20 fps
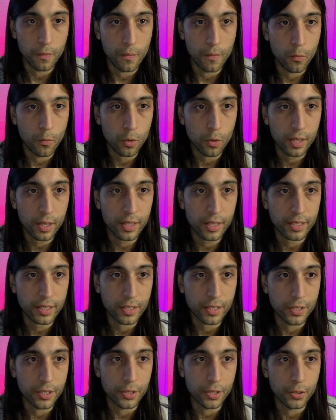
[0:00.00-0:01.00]
what I like
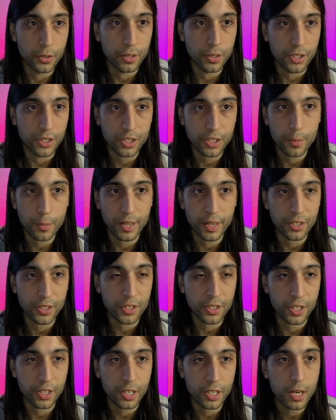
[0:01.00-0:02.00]
to do, just to make
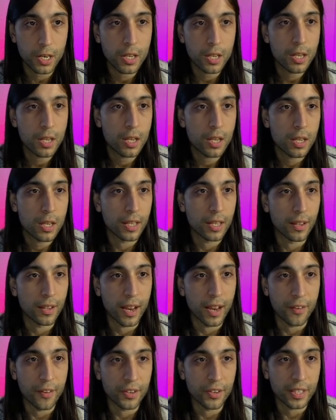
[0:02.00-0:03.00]
sure
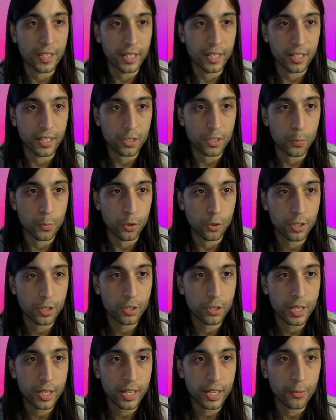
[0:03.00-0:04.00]
everything exported
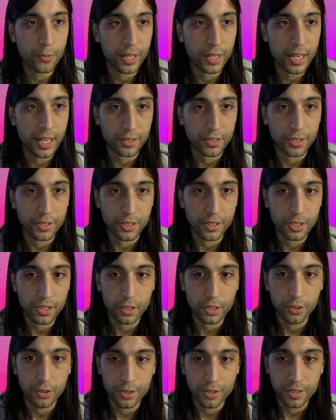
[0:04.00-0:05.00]
okay, we can actually just
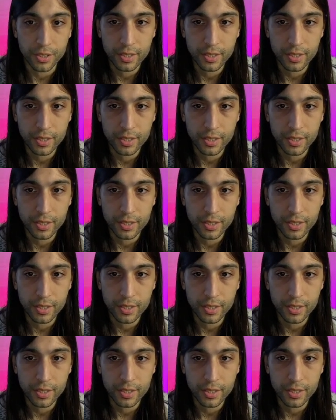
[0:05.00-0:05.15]
close this